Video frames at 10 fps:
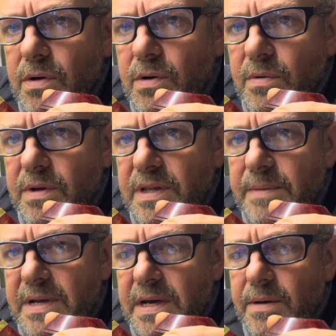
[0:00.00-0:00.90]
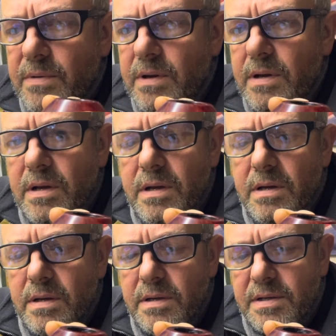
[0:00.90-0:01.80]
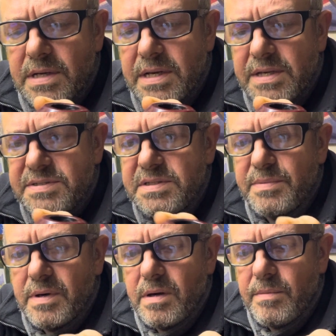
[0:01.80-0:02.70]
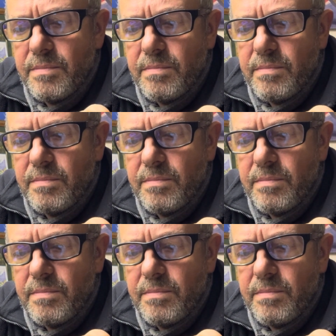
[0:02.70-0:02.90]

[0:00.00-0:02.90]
one of them down into the bottom,